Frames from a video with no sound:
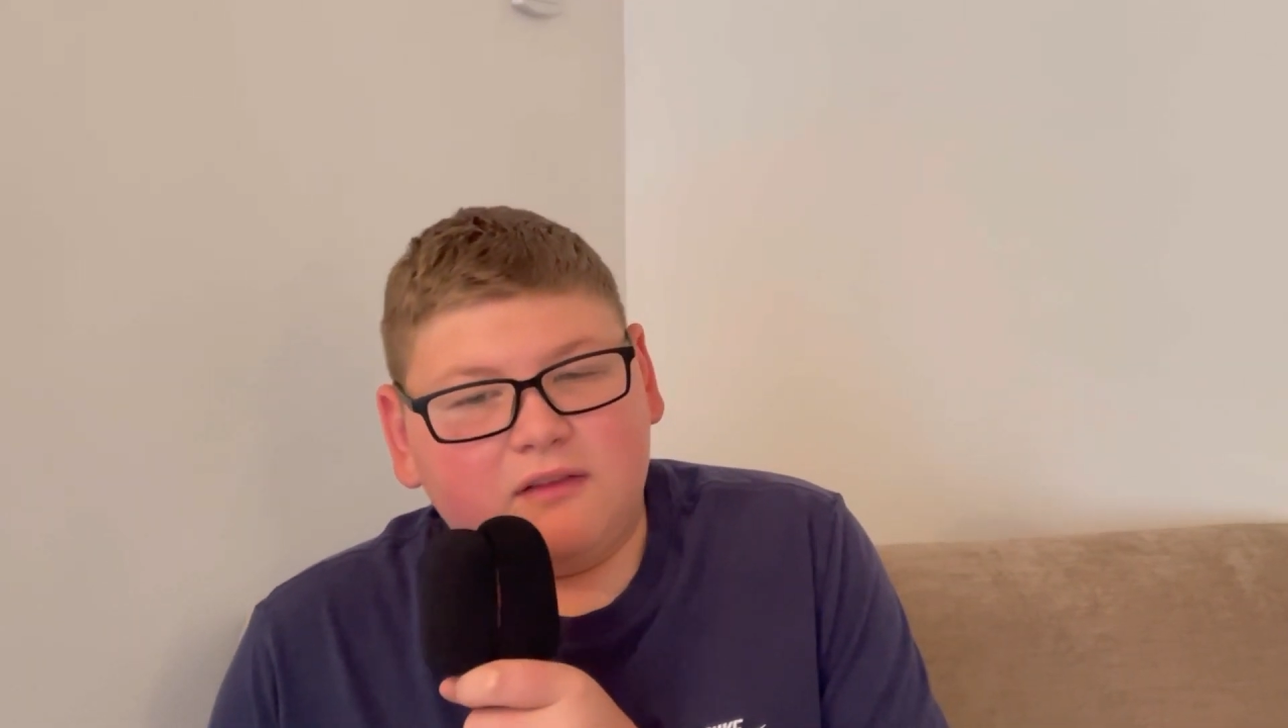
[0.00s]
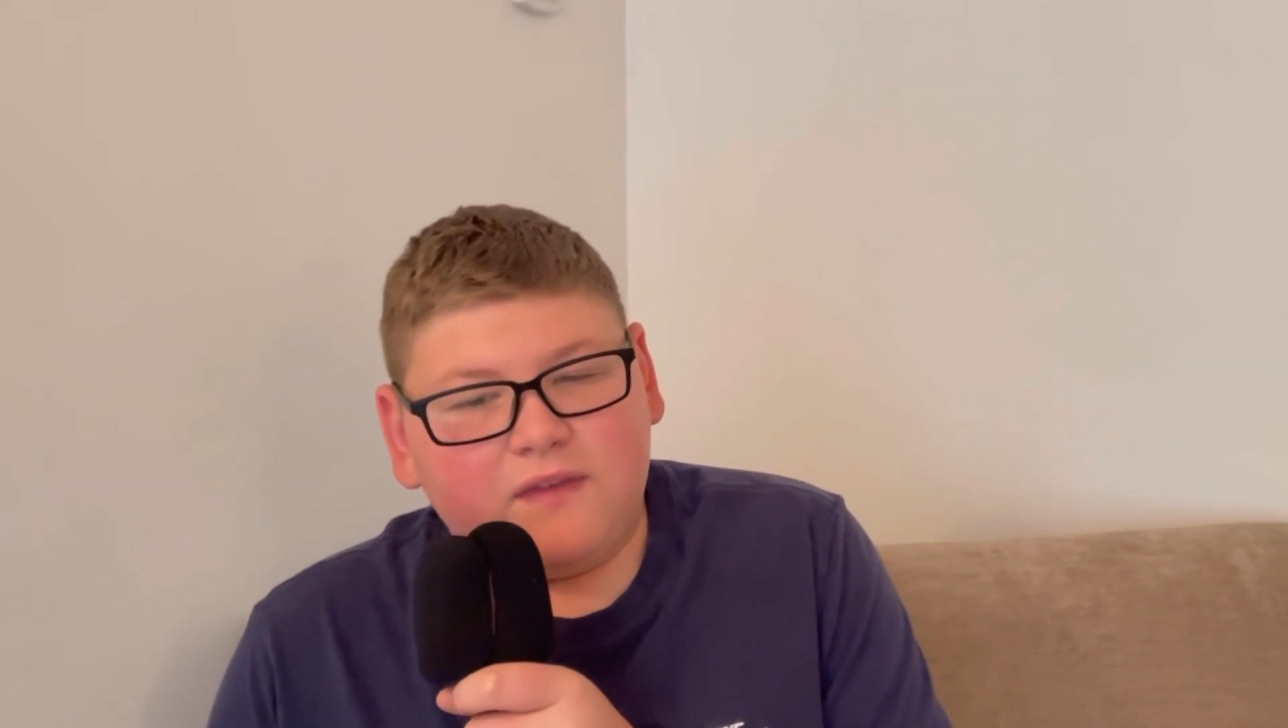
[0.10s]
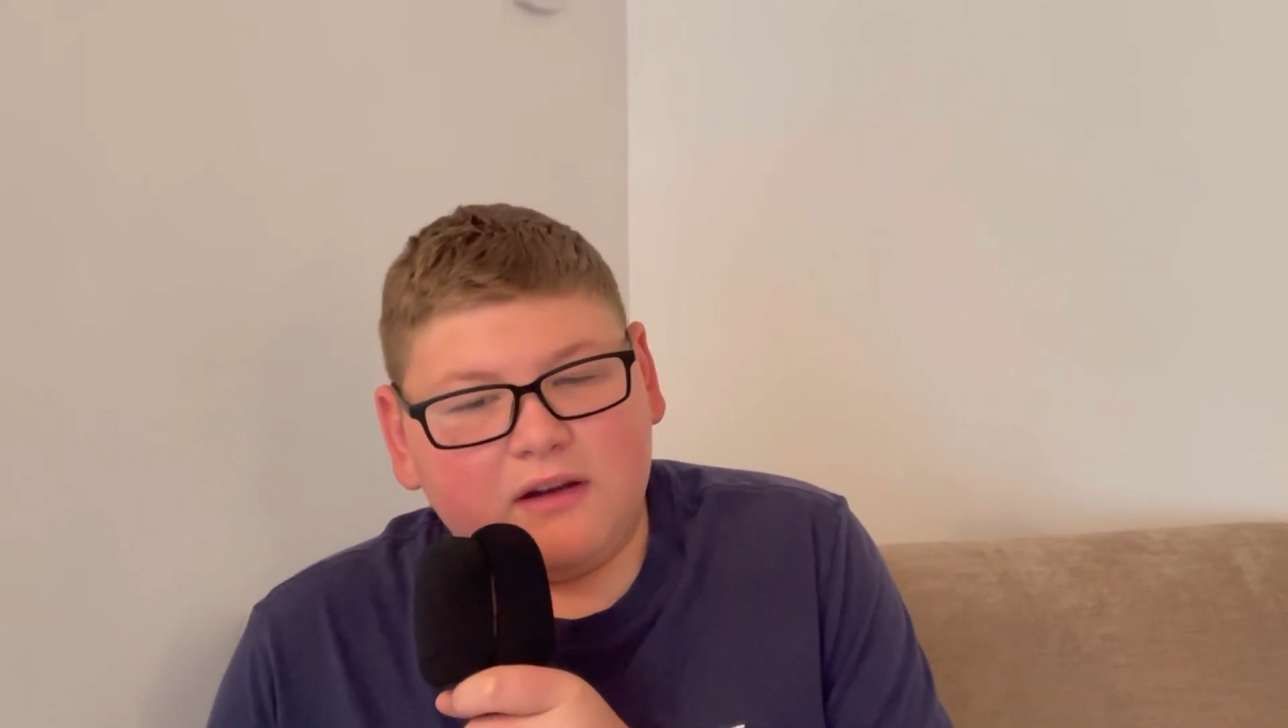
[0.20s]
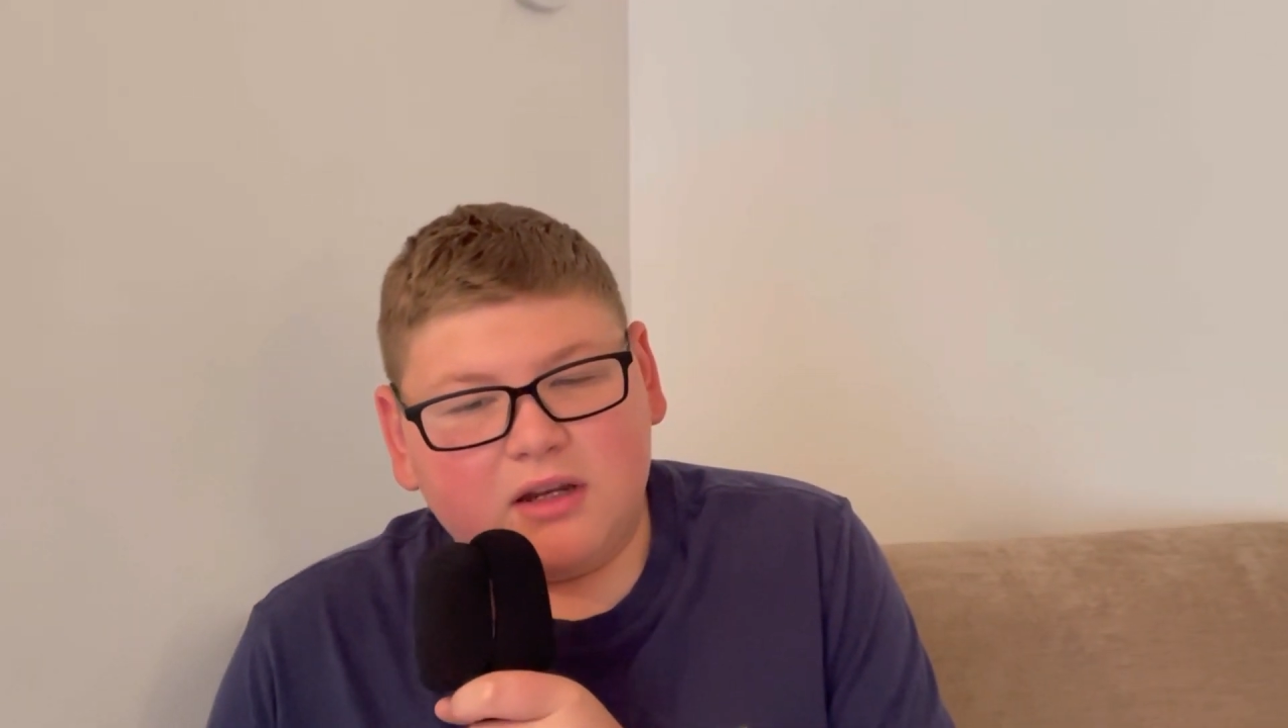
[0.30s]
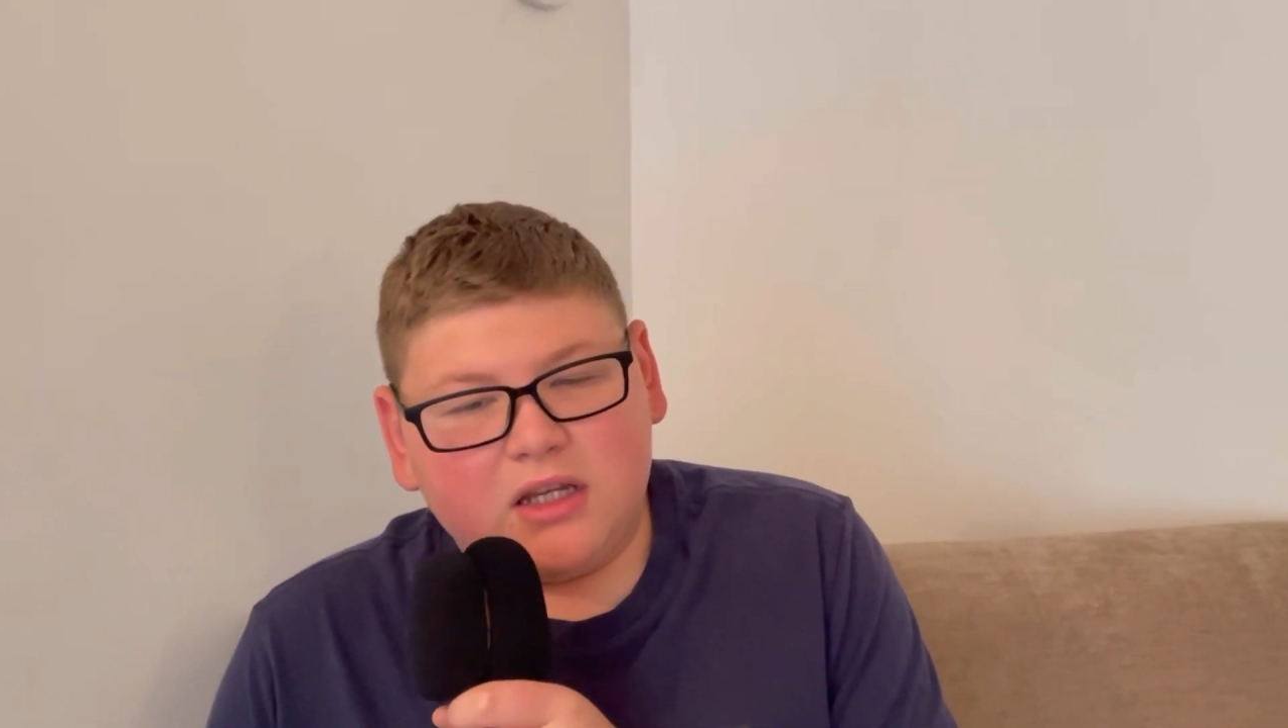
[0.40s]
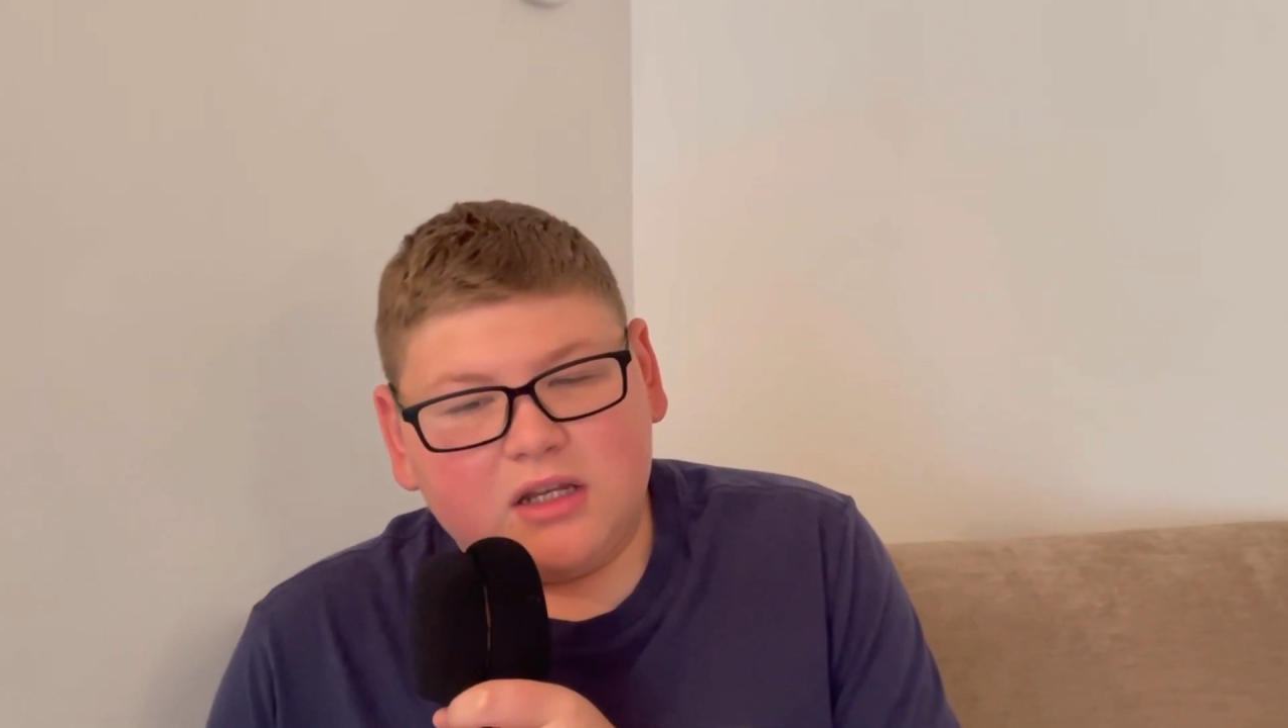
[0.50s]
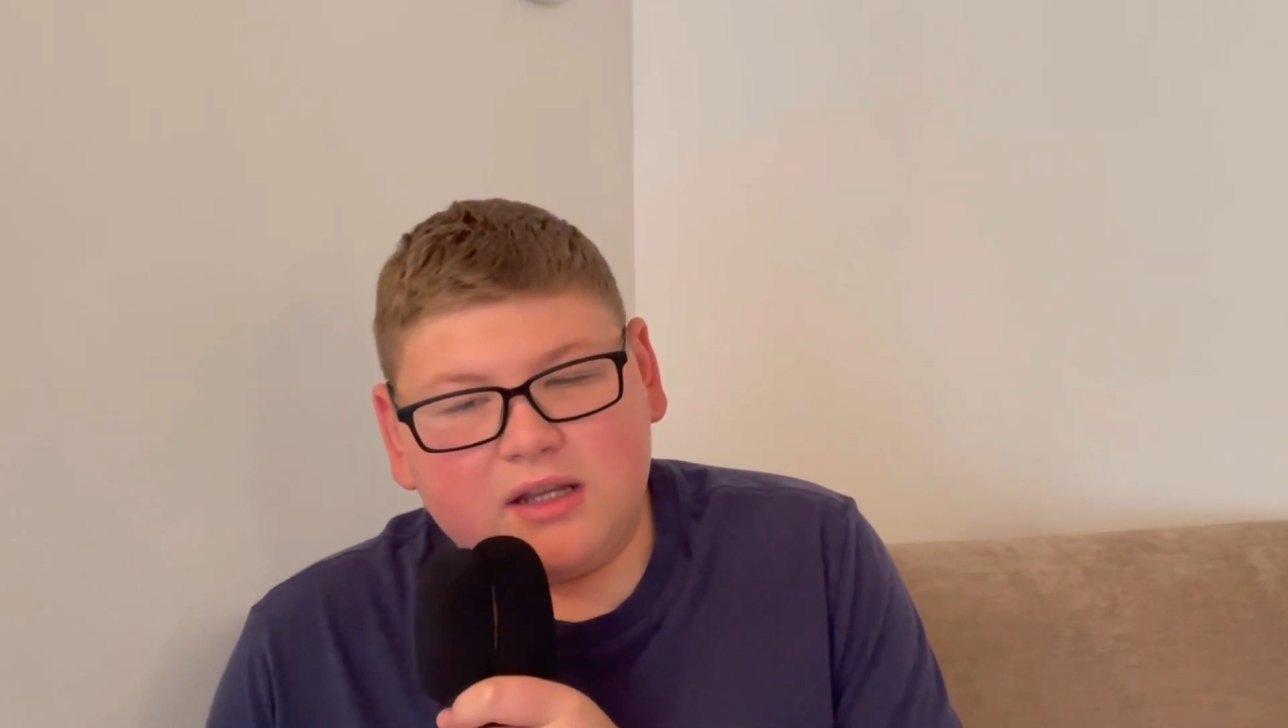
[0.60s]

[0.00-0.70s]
a very